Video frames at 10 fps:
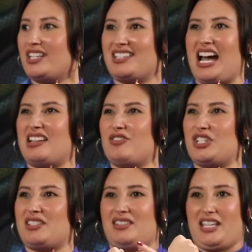it kind of
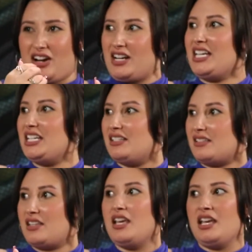just, there it
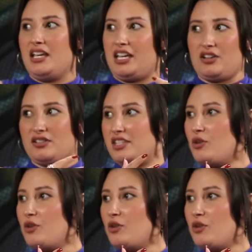is. Here's